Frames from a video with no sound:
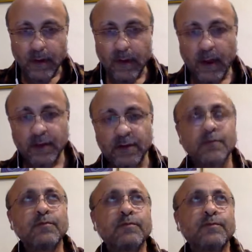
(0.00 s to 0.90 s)
Yeah,
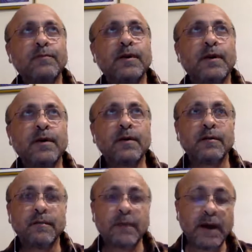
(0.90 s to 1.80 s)
so
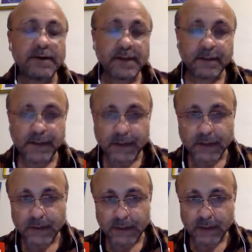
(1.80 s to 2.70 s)
I think the
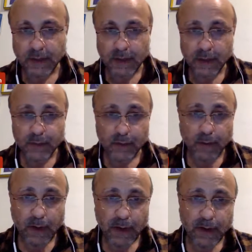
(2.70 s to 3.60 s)
first reason that comes
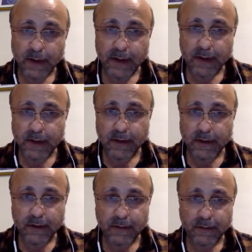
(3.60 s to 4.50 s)
to mind
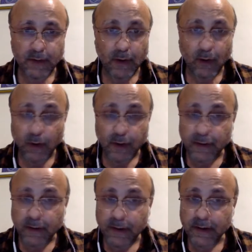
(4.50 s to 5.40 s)
is a very
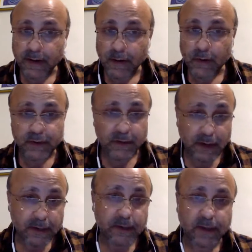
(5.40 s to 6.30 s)
ordinary idea which the
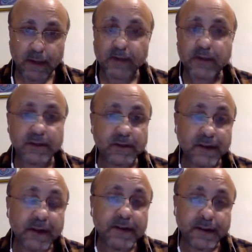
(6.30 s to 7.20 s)
writer thinks is
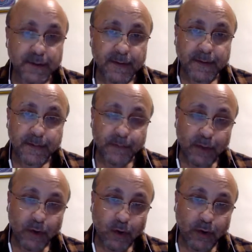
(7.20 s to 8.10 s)
great.
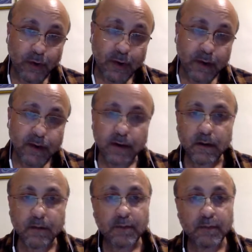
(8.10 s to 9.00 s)
Okay,
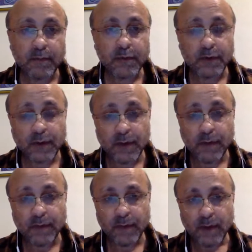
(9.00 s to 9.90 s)

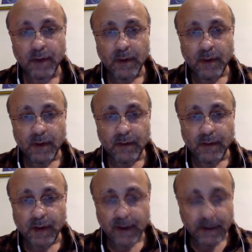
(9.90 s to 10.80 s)
if
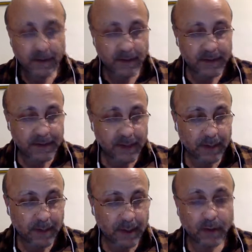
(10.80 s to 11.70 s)
the writer is
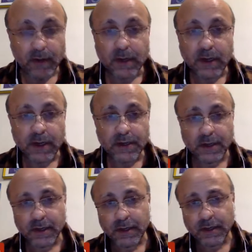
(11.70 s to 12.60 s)
hell bent on
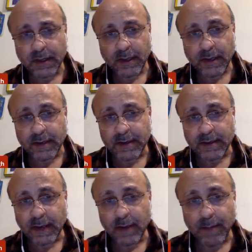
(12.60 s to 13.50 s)
cliches and is
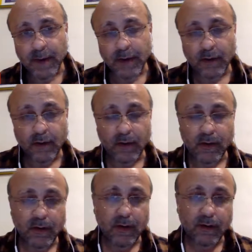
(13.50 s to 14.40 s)
hell bent on